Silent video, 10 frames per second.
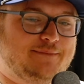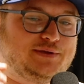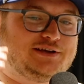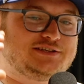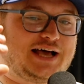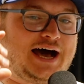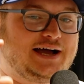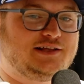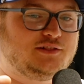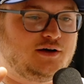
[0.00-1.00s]
because
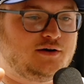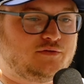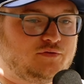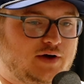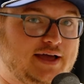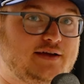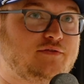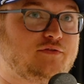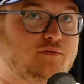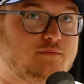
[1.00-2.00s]
I love I
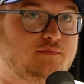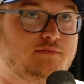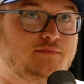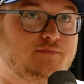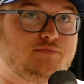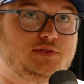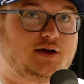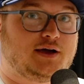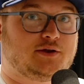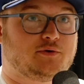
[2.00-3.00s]
have
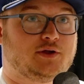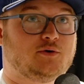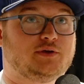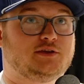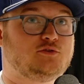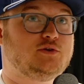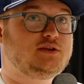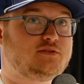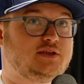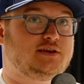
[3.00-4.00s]
I don't know,
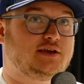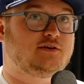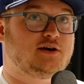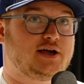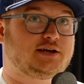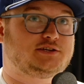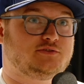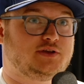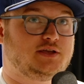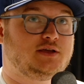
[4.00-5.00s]
including the Agera
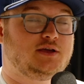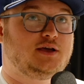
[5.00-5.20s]
actually.